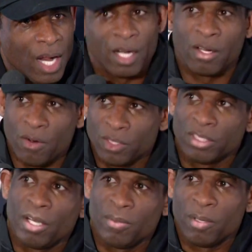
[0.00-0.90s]
Our
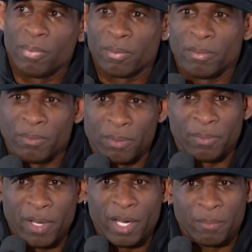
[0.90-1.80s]
coaches up there pre
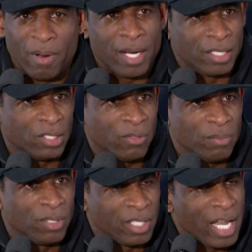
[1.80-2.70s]
preparing practice
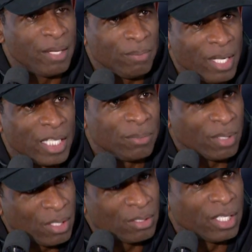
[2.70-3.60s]
scripts and game plans
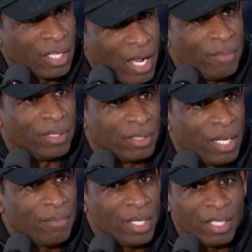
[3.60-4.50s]
because they're coming.
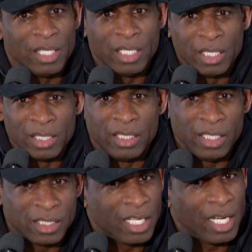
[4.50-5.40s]
I mean,
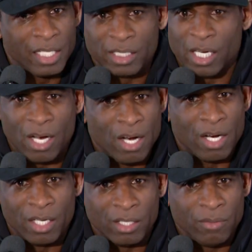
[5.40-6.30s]
these kids
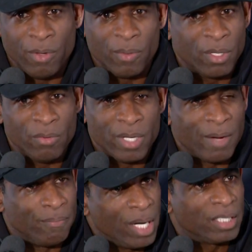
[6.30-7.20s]
are. We're recruiting
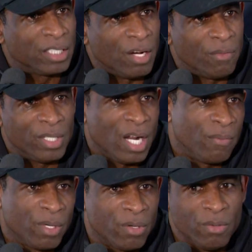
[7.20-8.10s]
our butts off. We're
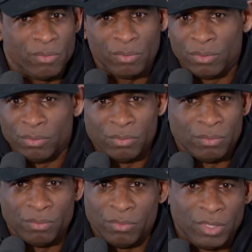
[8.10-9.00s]
not recruiting
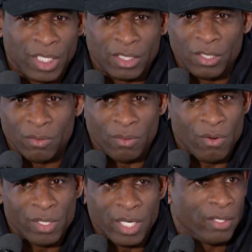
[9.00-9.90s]
just no
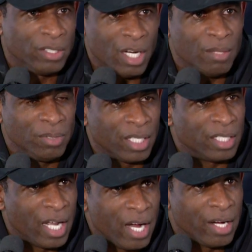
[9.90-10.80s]
ordinary Tom, Dick,
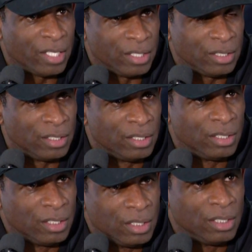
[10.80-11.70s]
and Harry.
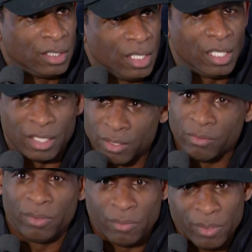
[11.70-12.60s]
Uh,
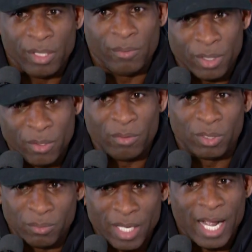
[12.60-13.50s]
we, we recruiting
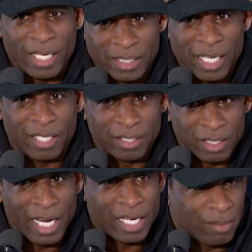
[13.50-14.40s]
some guys that can
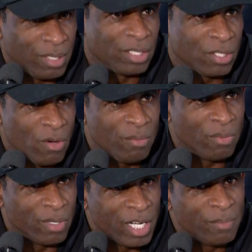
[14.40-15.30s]
light up the
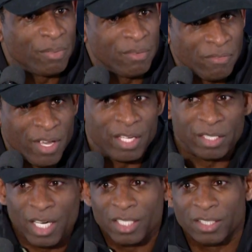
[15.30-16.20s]
scoreboard and prevent
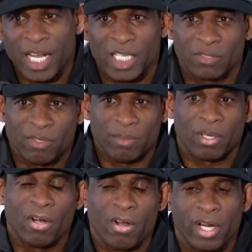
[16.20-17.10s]
touchdowns from
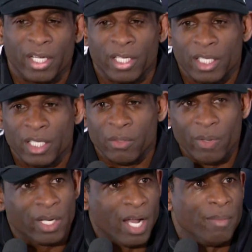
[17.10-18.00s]
occurring.
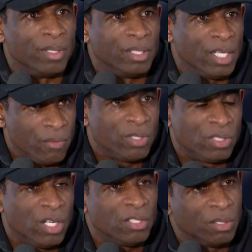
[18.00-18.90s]
We're coming, and we're
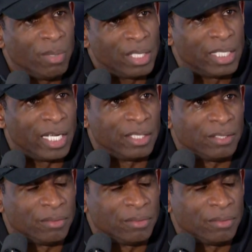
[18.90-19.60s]
serious about that.